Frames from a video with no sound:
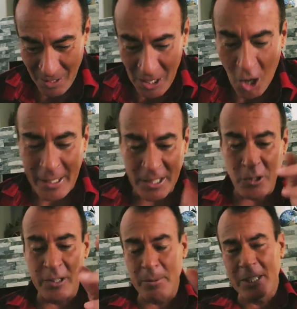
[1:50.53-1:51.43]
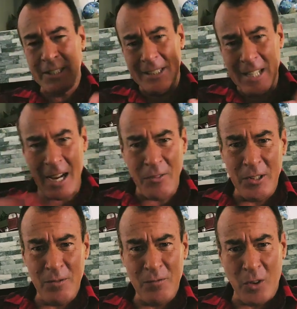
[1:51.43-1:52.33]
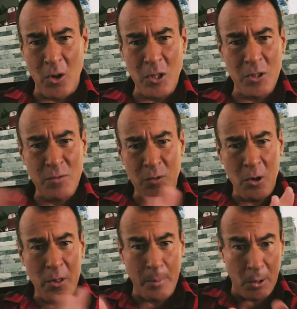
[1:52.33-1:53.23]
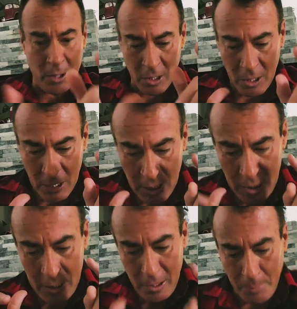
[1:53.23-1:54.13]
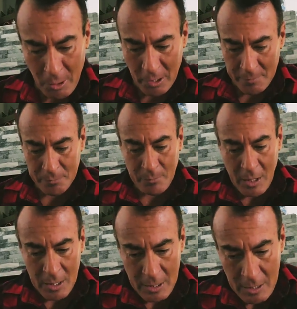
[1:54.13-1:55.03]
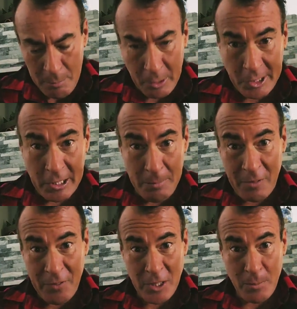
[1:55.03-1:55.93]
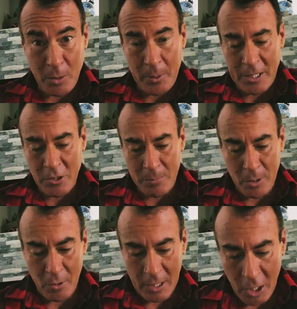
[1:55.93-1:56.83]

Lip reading: Okay, so let me dive in first for the PUA. The PUA, particularly my Facebook page on PUA.